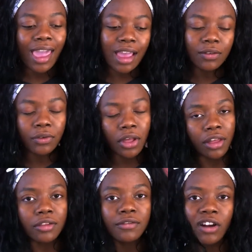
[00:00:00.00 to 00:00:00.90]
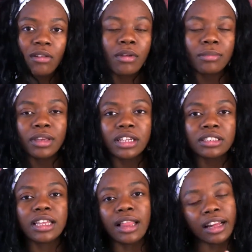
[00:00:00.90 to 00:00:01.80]
and for the health environment
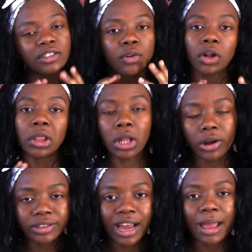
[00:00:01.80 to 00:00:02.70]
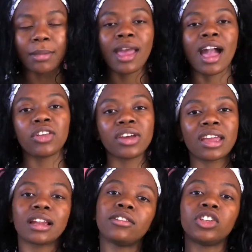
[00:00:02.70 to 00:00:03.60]
because they last for a long time and you
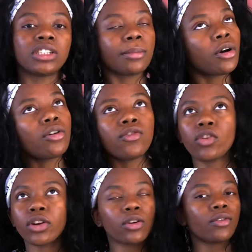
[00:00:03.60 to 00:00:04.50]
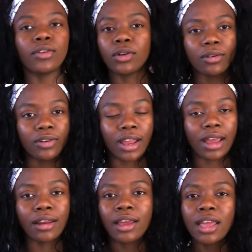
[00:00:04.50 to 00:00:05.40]
can kind of use them over and over and over
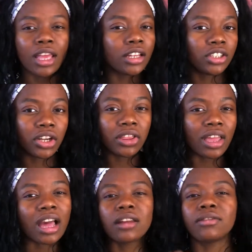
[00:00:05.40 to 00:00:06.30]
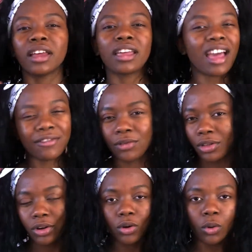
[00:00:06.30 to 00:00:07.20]
again until they kind of like have
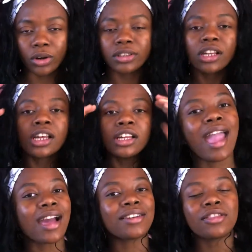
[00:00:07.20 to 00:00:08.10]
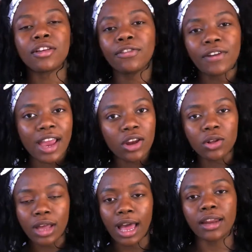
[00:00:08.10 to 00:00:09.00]
run their course and the
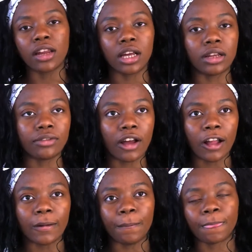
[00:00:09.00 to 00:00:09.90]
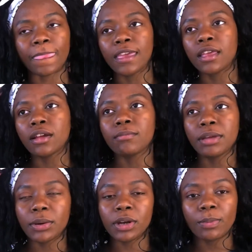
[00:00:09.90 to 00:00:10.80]
final kind of um,
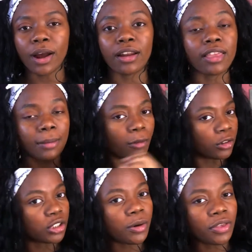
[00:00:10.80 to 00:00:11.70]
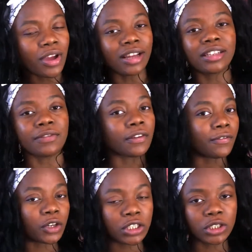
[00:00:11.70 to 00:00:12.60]
period product I'm going to share with you guys if the
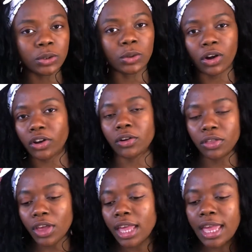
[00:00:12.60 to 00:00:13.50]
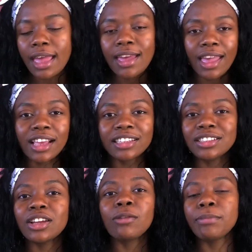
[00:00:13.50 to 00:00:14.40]
first two aren't your thing
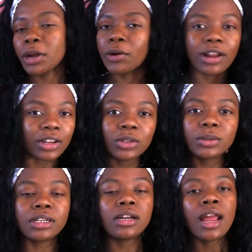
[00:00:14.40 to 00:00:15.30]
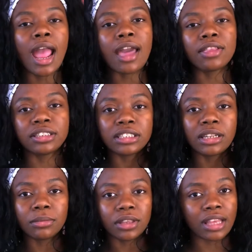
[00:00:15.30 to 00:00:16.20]
is period underwear and this is
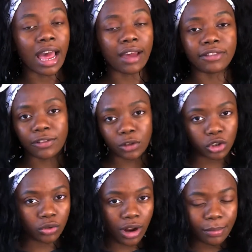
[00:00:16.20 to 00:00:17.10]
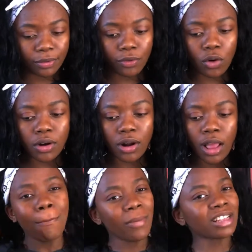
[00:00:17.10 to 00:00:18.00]
something that I have never tried before.
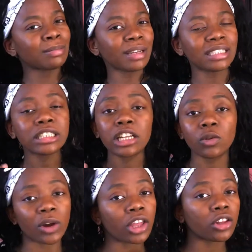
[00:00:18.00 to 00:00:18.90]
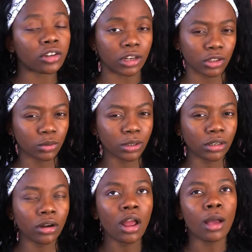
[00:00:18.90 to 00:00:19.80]
It's basically regular
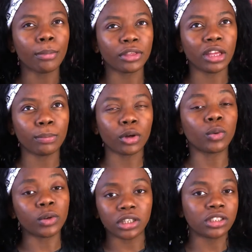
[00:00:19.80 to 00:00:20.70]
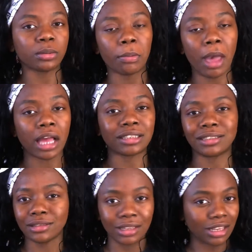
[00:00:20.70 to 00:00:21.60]
underwear but they put reusable
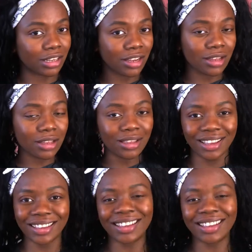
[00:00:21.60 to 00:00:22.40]
pads in it.